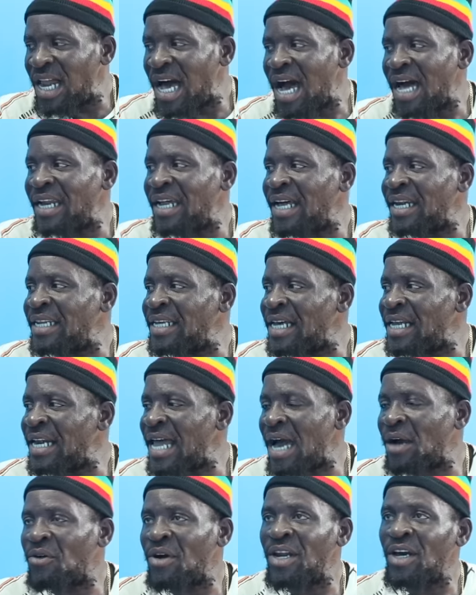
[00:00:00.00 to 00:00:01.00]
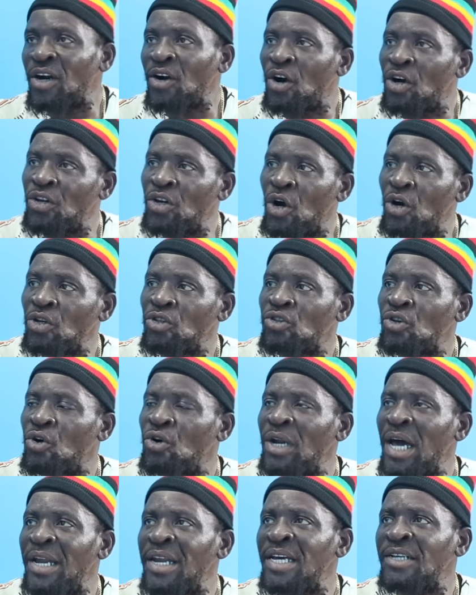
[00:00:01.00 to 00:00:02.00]
Lauderdale. Like when you go
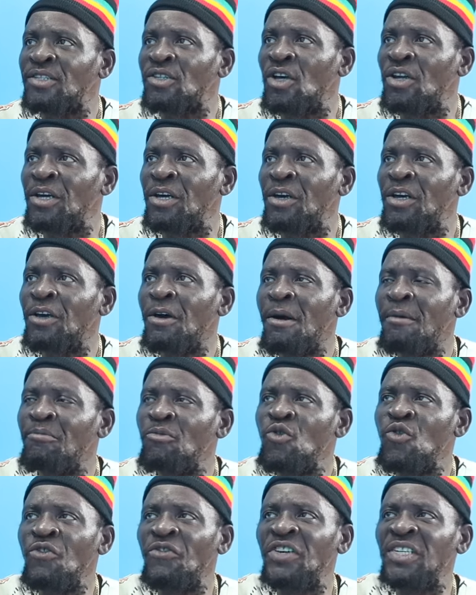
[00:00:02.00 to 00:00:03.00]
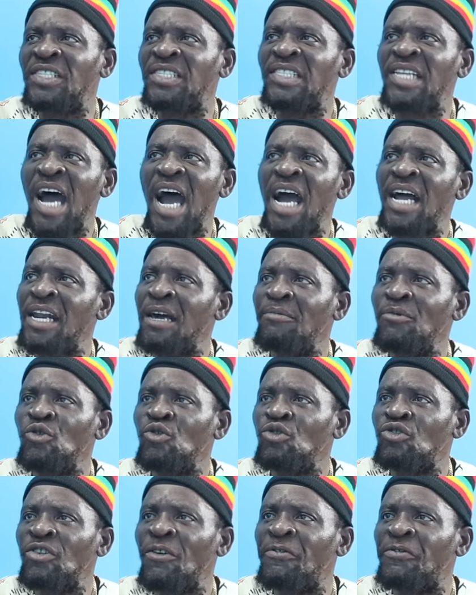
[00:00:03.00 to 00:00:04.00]
downtown and they saw the movie star them
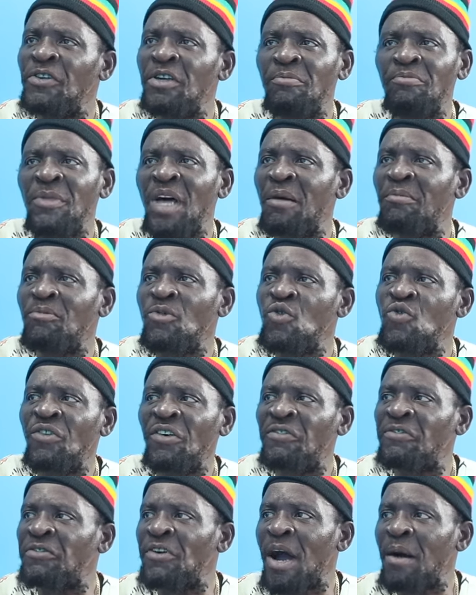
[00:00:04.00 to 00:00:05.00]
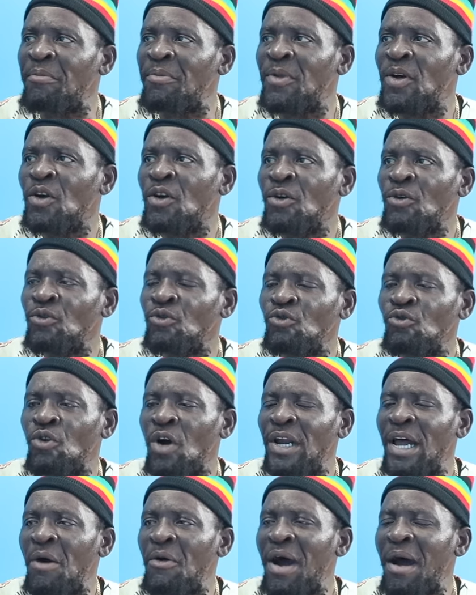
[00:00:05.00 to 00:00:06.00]
used to flip that movie from
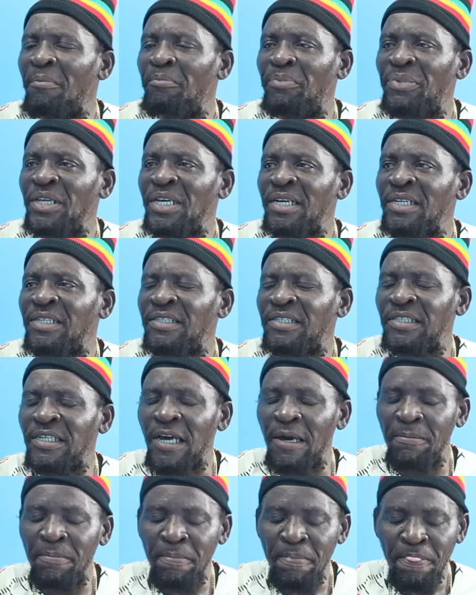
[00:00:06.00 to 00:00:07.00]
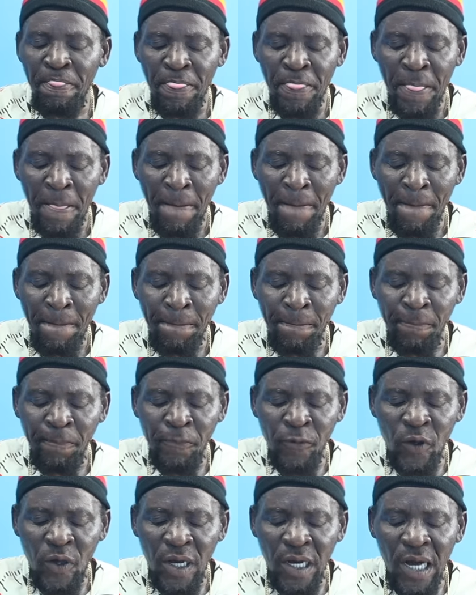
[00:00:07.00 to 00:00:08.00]
run a one place near me.
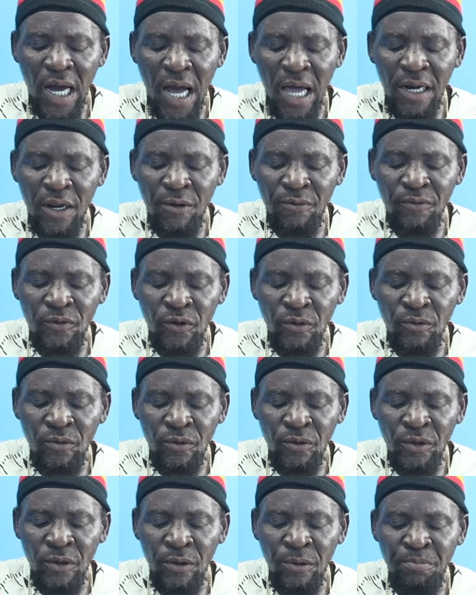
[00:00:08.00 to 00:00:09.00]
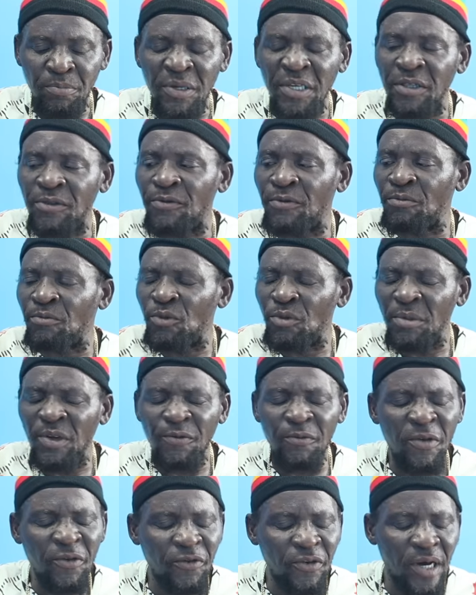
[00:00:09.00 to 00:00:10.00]
They call them pit.
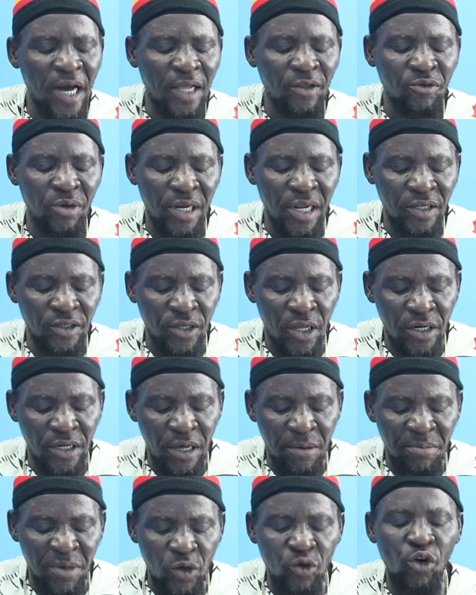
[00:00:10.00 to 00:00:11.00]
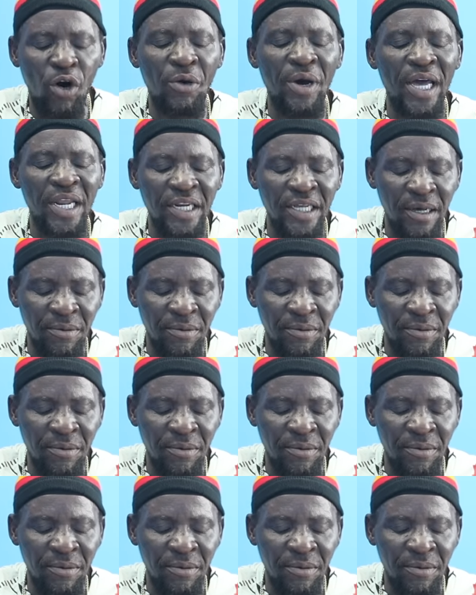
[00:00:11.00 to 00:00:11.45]
Me, forgot what that's the name. Me know where it